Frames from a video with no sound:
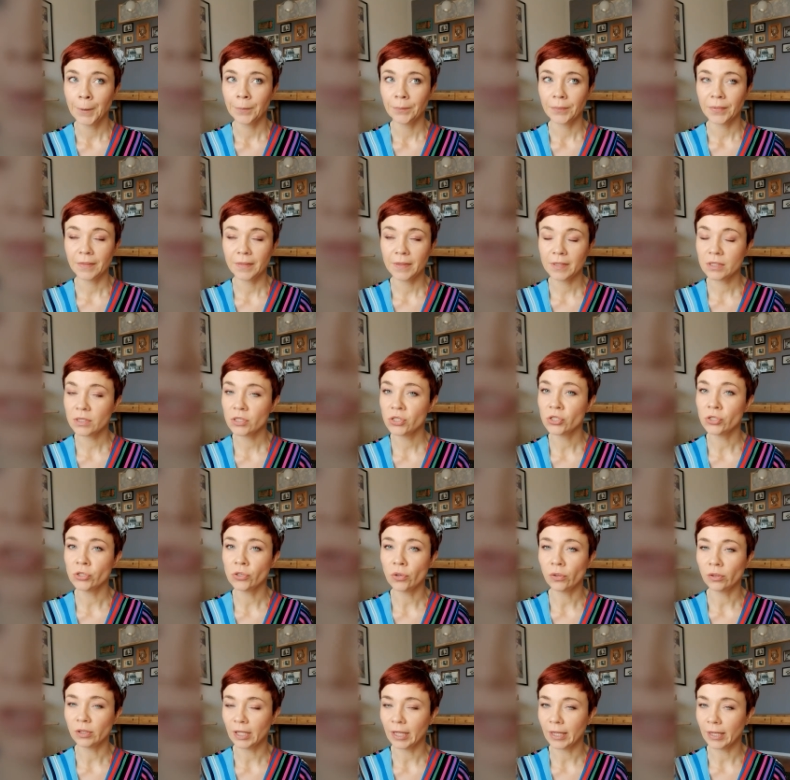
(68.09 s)
But this is
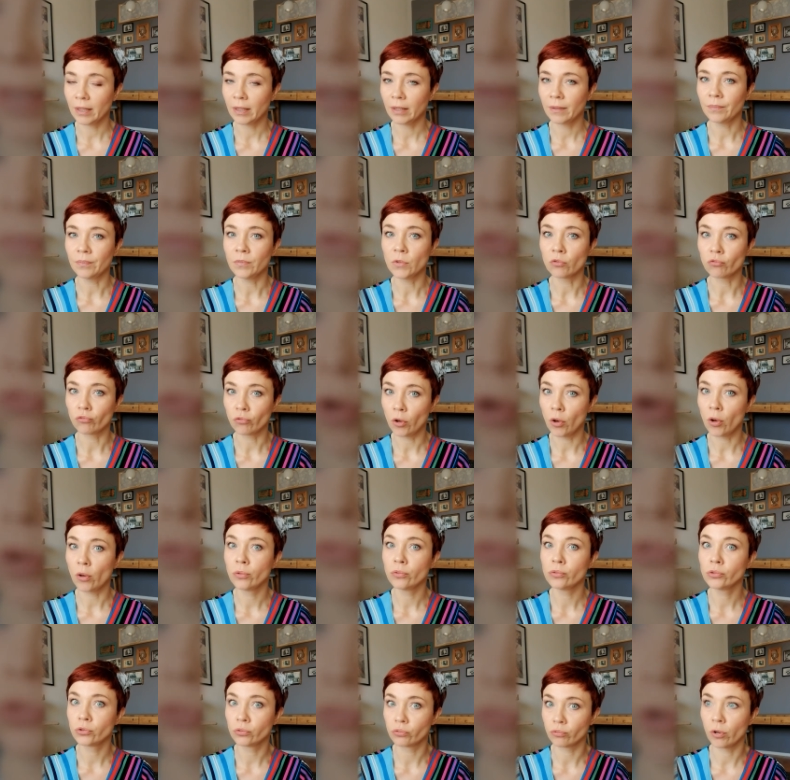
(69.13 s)
not like a
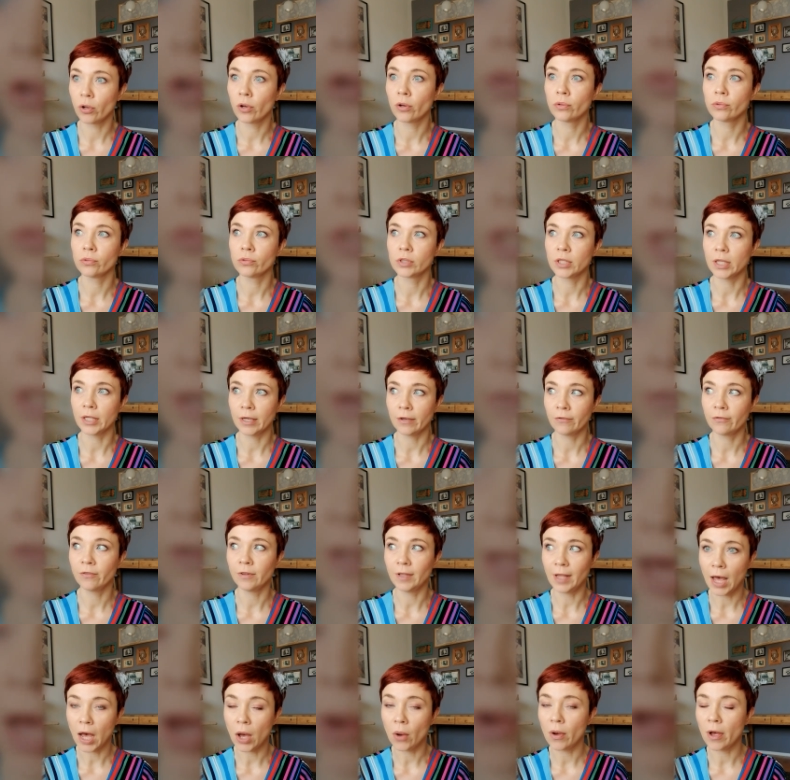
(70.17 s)
rose rose, like a
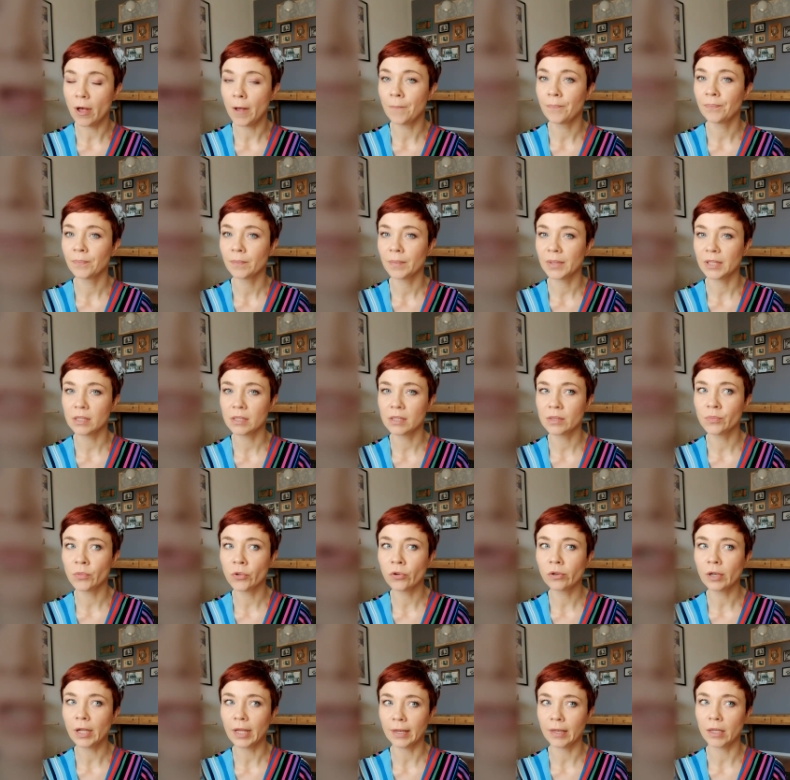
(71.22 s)
flower, but it's
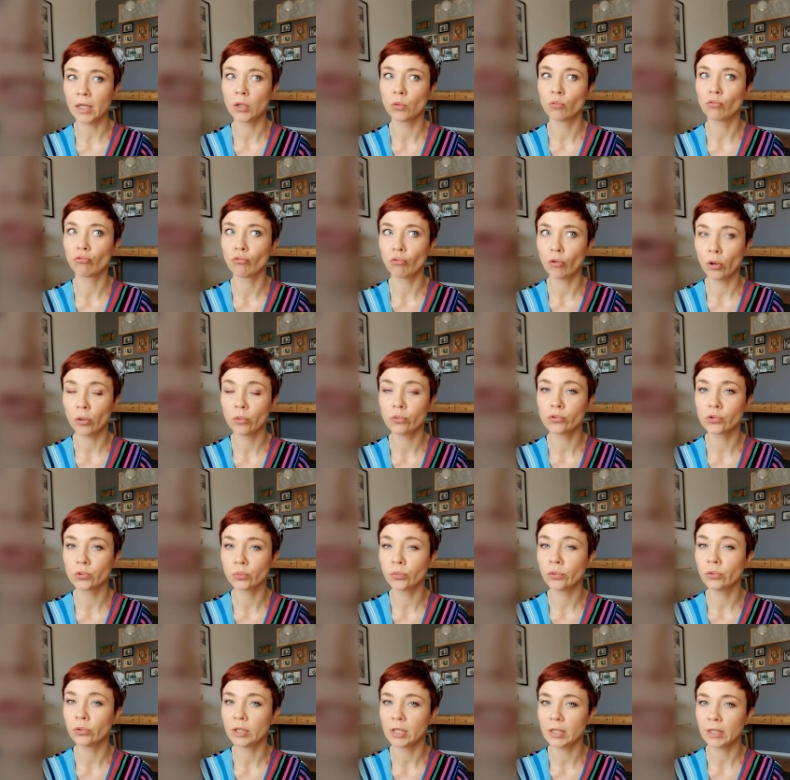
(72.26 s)
more like a
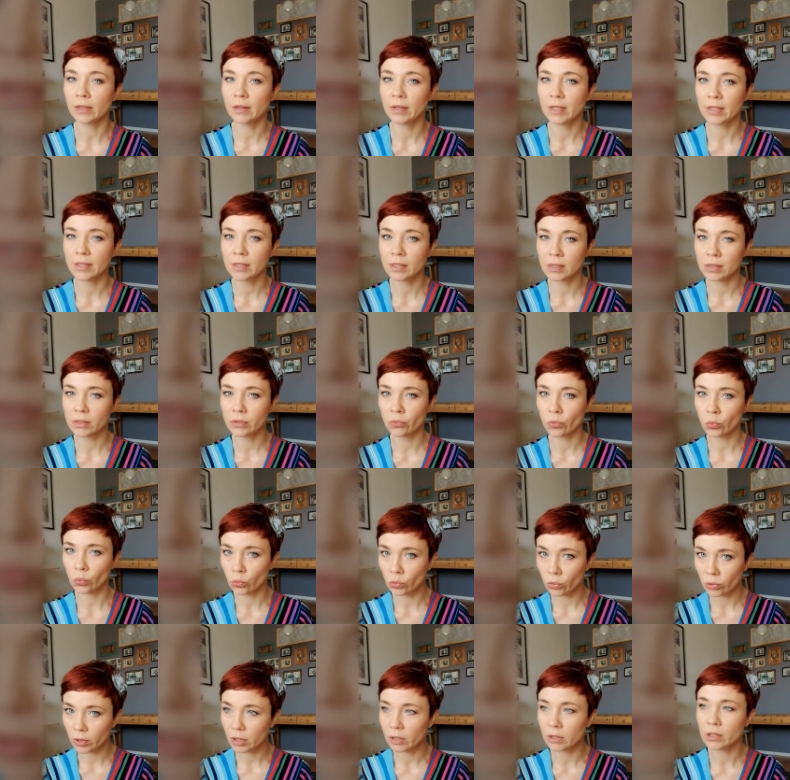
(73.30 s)
rosewood. This,
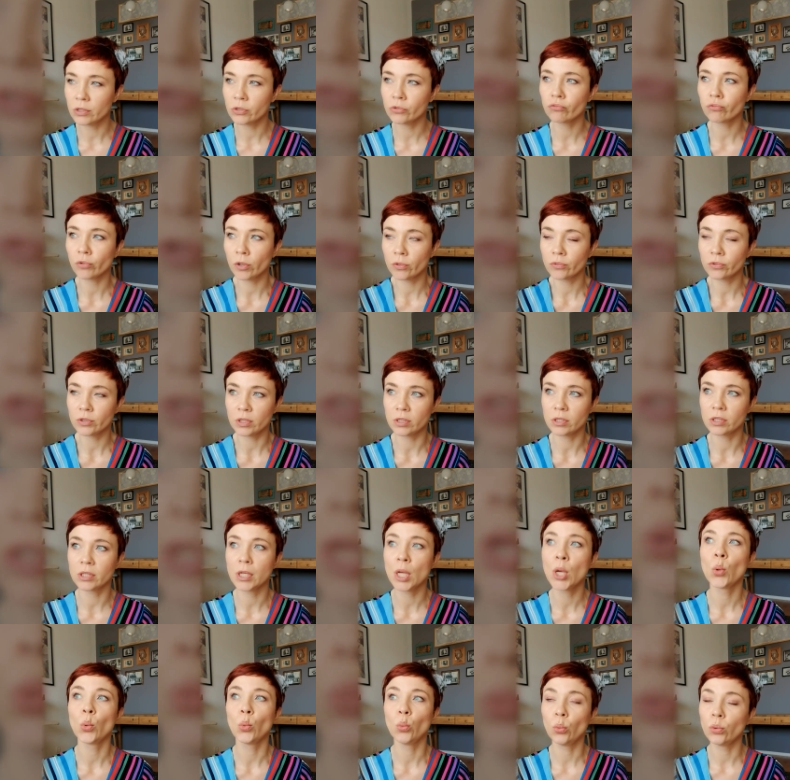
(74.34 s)
uh, this rose
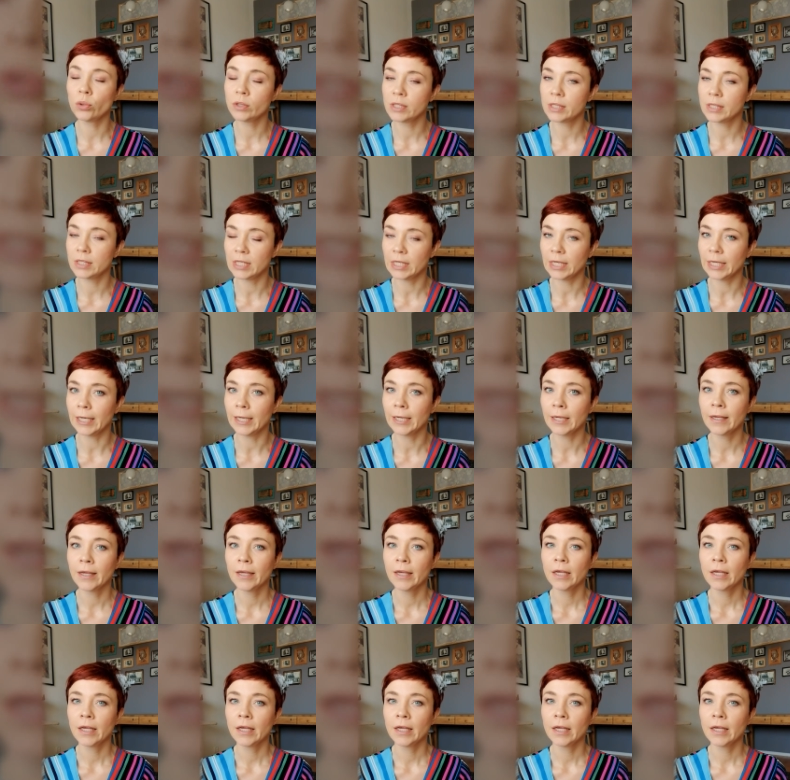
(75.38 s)
is woodsy.